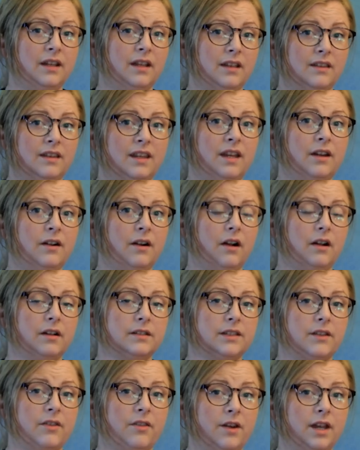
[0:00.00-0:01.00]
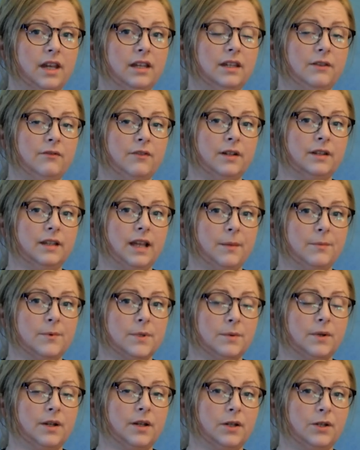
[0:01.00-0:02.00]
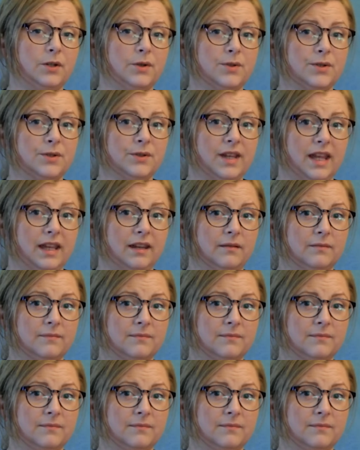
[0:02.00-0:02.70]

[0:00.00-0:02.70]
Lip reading: And here are the 3 different apps we're going to use today.